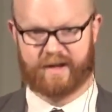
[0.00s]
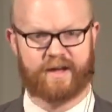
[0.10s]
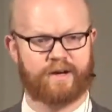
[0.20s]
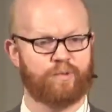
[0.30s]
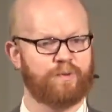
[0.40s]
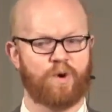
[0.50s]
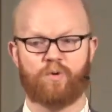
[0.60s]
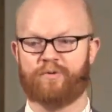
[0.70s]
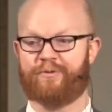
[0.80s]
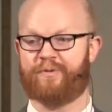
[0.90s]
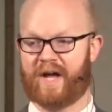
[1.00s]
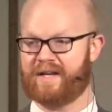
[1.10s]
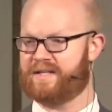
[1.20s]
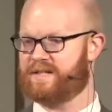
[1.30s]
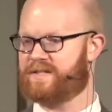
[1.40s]
And we won't
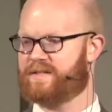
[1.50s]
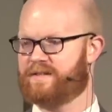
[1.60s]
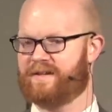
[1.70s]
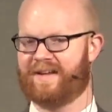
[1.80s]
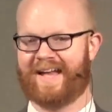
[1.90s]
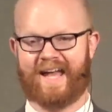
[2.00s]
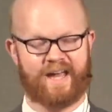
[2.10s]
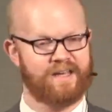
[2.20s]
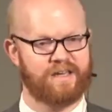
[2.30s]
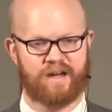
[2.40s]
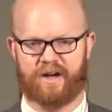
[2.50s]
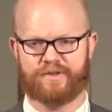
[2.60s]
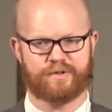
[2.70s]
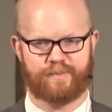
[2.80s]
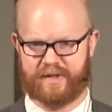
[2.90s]
find it any
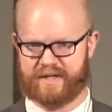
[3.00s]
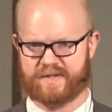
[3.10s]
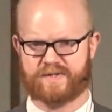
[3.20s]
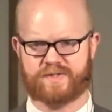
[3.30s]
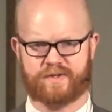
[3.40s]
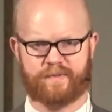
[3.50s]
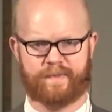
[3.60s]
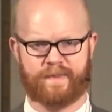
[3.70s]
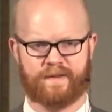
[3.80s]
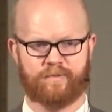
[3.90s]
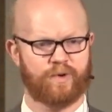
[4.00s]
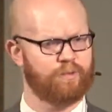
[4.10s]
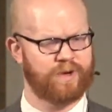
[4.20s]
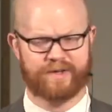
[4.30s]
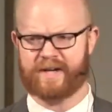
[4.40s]
other place. We
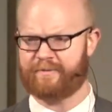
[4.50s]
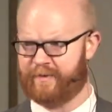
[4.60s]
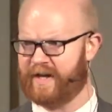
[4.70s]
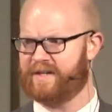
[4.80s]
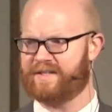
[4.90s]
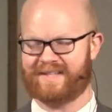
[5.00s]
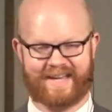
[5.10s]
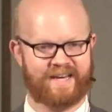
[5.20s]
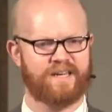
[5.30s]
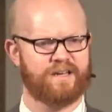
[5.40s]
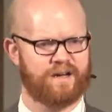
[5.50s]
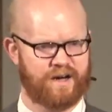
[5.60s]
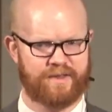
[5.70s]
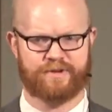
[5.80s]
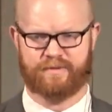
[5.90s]
will not find it any other